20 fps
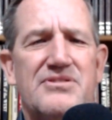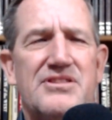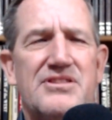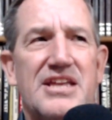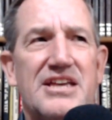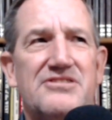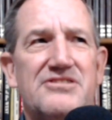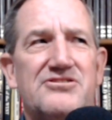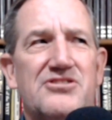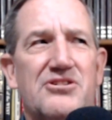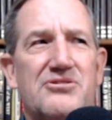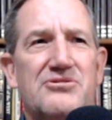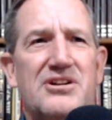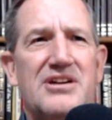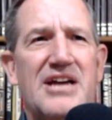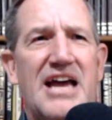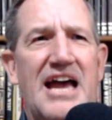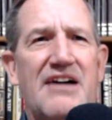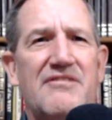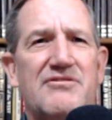Things don't
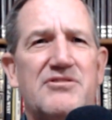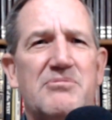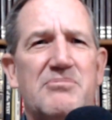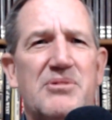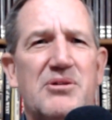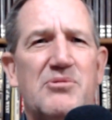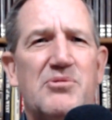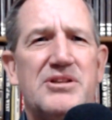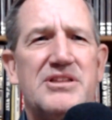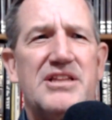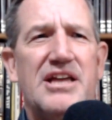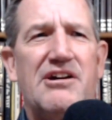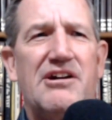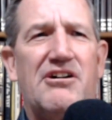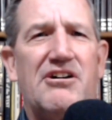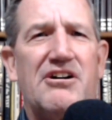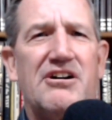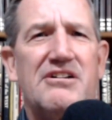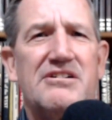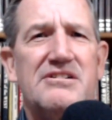have to be what they
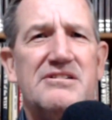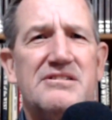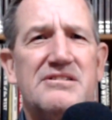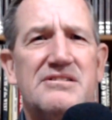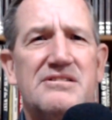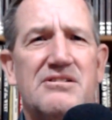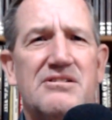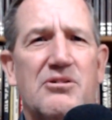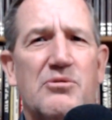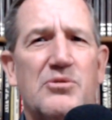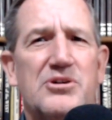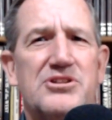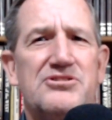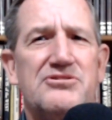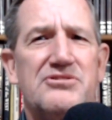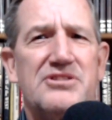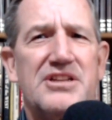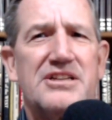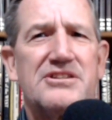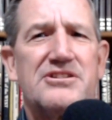are or what
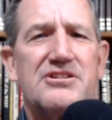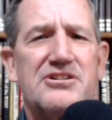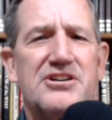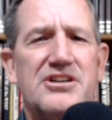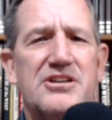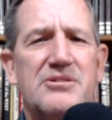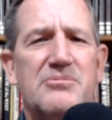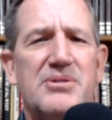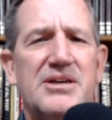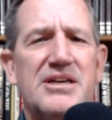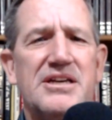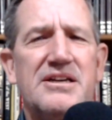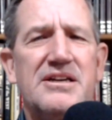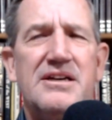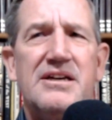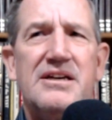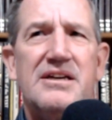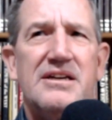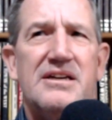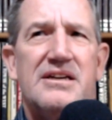you think they're going to be.
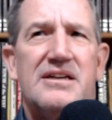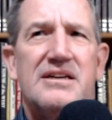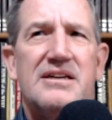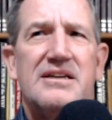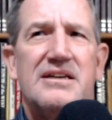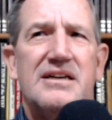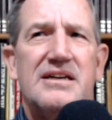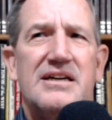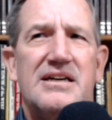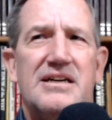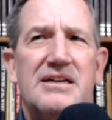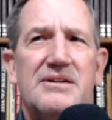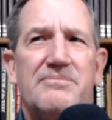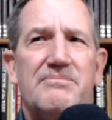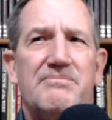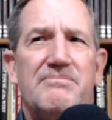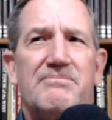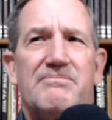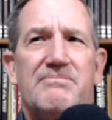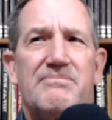
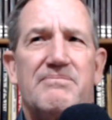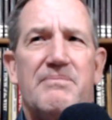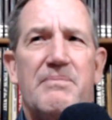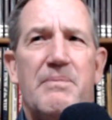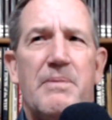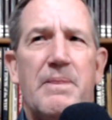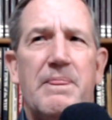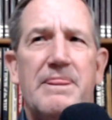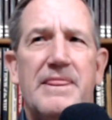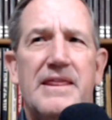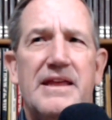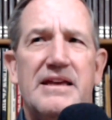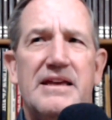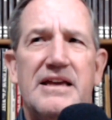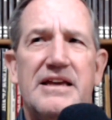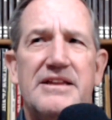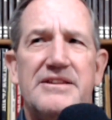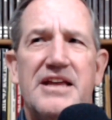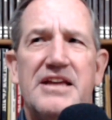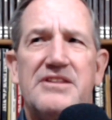And
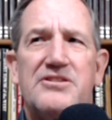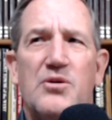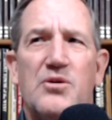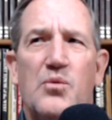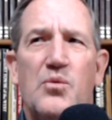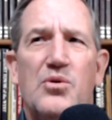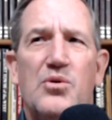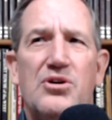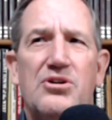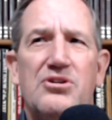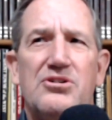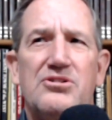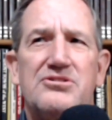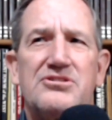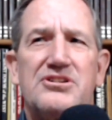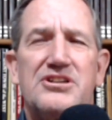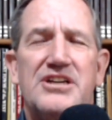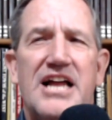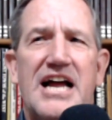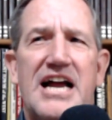that the
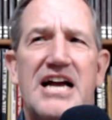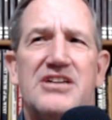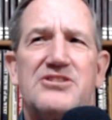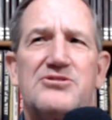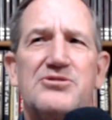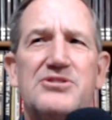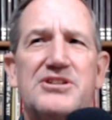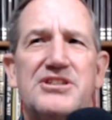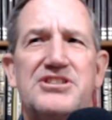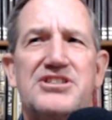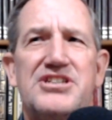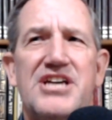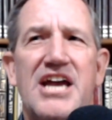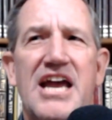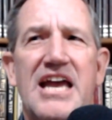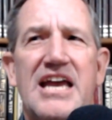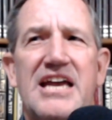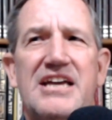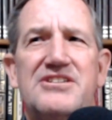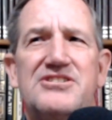world could actually
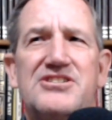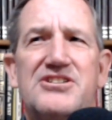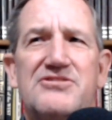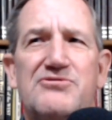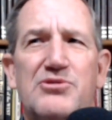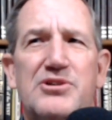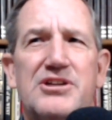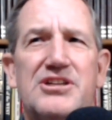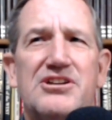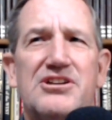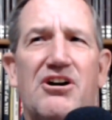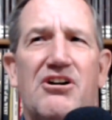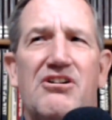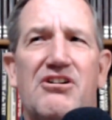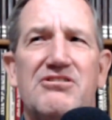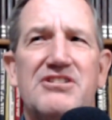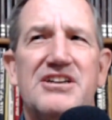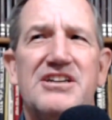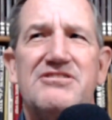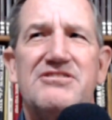change if we could
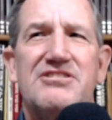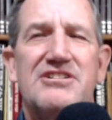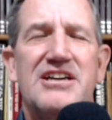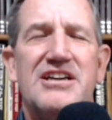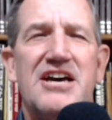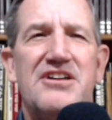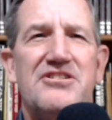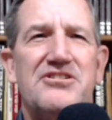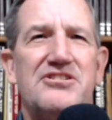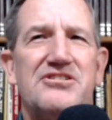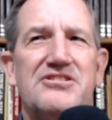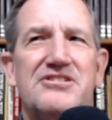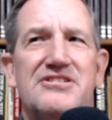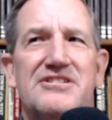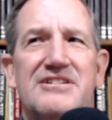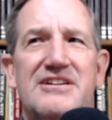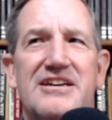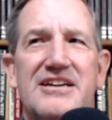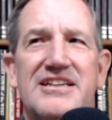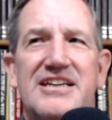all get
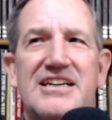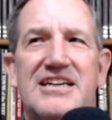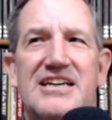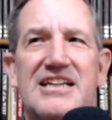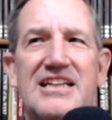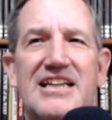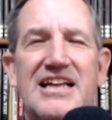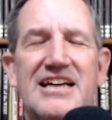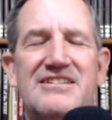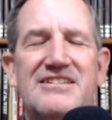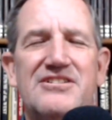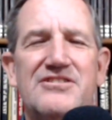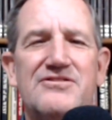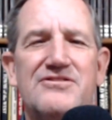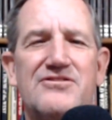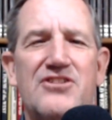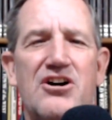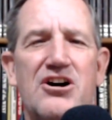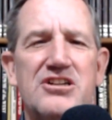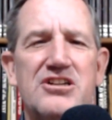together in a
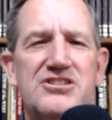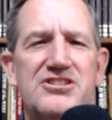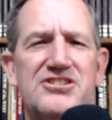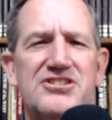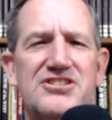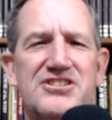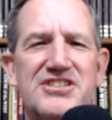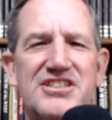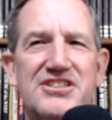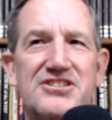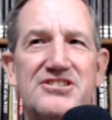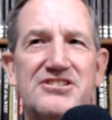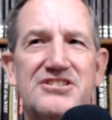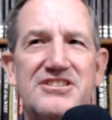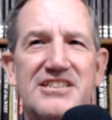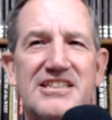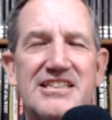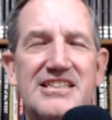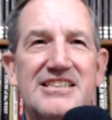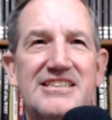collective consciousness
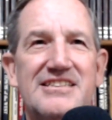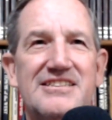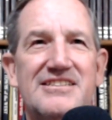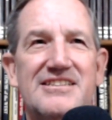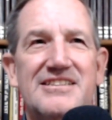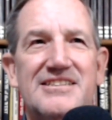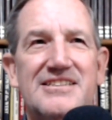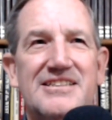and